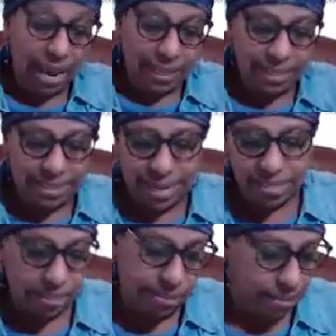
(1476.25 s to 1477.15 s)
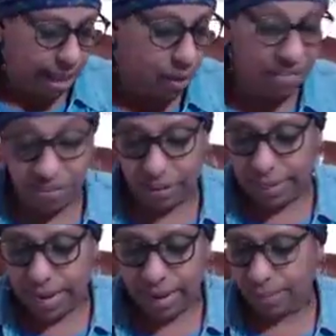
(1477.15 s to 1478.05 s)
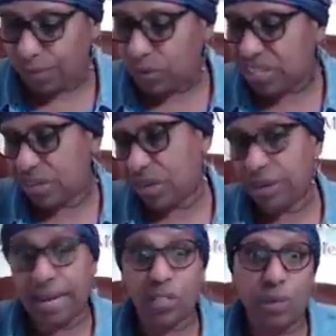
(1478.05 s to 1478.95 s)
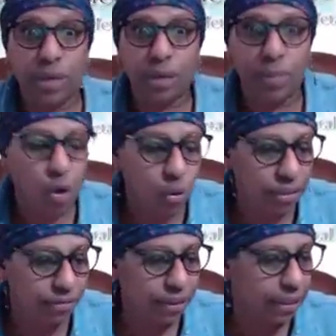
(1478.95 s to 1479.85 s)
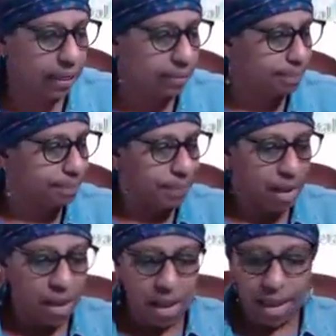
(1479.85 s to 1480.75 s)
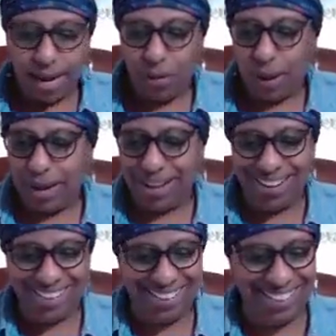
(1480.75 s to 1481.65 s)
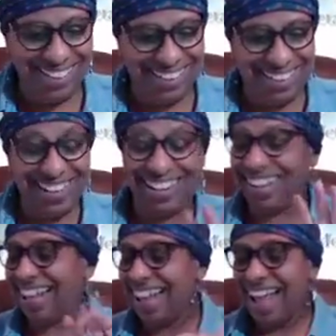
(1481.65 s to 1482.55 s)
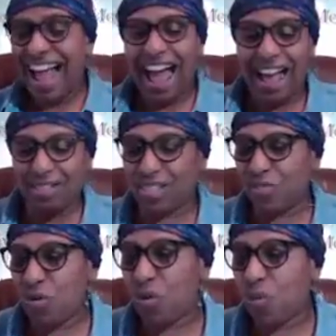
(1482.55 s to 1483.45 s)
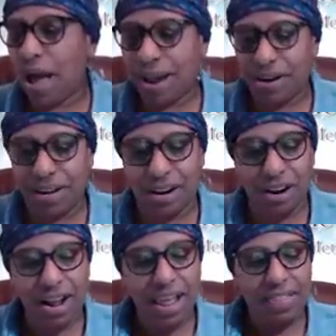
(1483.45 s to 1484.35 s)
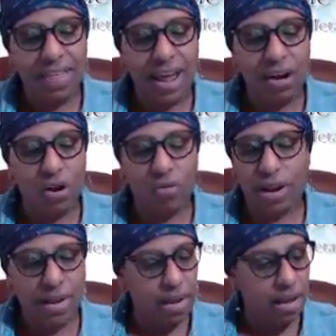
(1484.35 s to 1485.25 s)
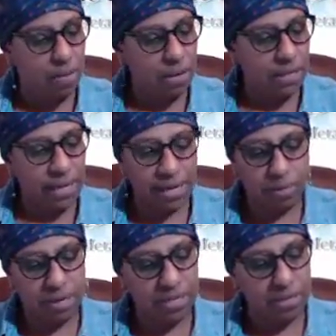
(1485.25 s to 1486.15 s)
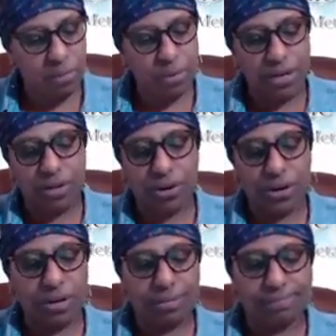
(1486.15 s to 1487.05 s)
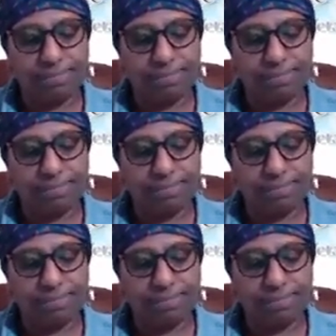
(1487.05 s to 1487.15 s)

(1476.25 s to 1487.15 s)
At least that's how I feel today. We'll see. Next week it could be a whole different thing. Anyway, I have some more wire here that I already cleaned, but it's still pretty dirty.